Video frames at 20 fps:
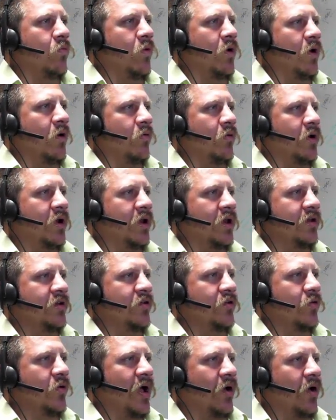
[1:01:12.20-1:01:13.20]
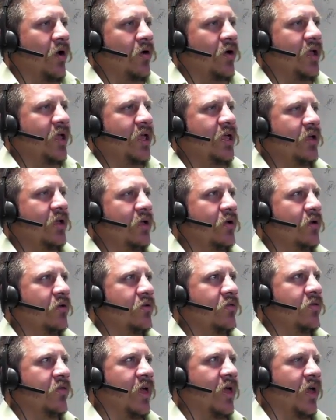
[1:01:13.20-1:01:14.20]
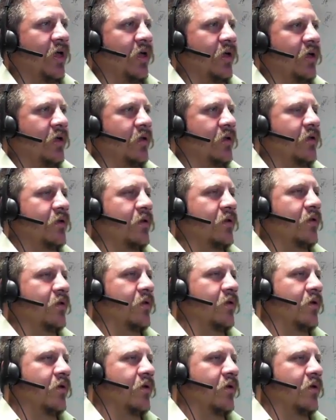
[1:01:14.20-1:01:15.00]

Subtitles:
what we're going to do out here then